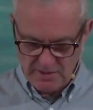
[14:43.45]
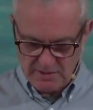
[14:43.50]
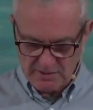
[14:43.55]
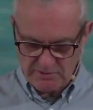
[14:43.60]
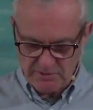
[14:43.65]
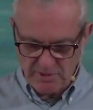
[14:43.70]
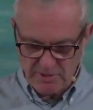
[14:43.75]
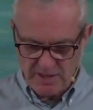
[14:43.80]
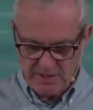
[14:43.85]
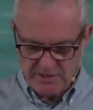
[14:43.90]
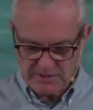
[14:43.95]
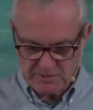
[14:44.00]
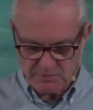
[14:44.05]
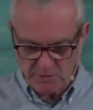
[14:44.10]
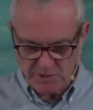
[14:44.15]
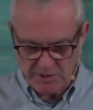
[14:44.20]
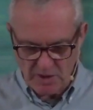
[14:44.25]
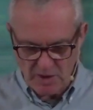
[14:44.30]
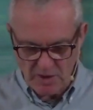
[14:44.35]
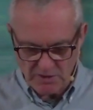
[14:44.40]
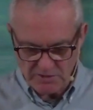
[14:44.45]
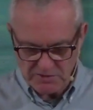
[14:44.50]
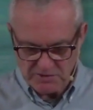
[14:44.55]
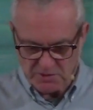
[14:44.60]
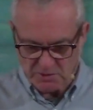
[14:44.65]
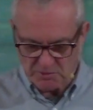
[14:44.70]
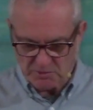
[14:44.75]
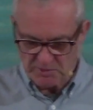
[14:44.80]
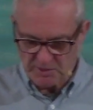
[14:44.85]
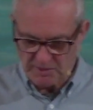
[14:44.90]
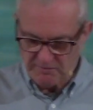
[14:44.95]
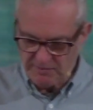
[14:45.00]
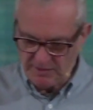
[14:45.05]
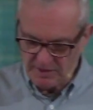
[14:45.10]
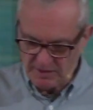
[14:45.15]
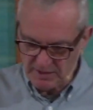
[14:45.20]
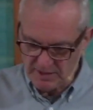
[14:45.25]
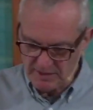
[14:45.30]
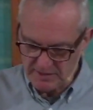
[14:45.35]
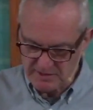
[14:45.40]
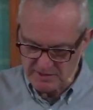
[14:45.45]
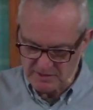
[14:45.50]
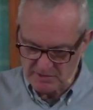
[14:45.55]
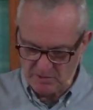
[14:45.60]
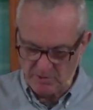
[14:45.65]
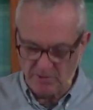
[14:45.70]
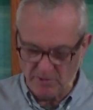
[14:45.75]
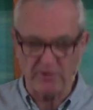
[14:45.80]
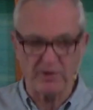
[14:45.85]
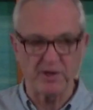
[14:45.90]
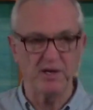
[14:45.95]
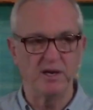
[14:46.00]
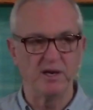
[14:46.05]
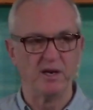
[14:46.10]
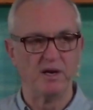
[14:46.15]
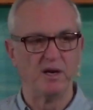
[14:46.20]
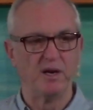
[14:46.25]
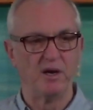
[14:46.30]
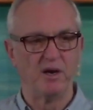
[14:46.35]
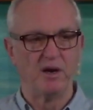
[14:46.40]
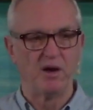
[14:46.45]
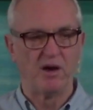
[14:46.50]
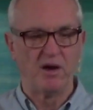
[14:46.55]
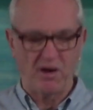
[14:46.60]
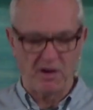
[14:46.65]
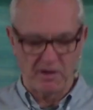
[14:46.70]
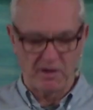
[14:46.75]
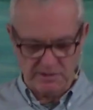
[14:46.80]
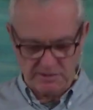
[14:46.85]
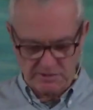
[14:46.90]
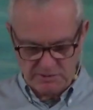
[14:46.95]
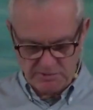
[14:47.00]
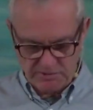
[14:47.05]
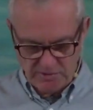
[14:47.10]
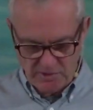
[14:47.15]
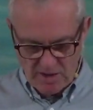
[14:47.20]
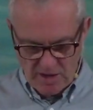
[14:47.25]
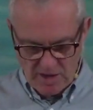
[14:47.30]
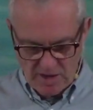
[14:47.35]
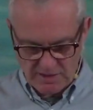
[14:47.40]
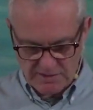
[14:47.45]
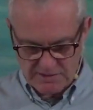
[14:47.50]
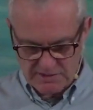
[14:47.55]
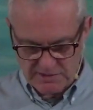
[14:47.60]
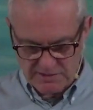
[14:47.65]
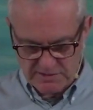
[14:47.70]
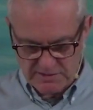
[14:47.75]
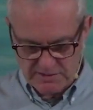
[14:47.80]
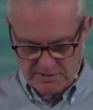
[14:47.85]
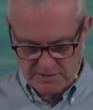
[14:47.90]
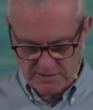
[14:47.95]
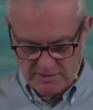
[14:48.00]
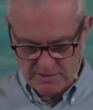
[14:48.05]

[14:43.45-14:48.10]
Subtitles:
Christ would also reveal his glory on a cross.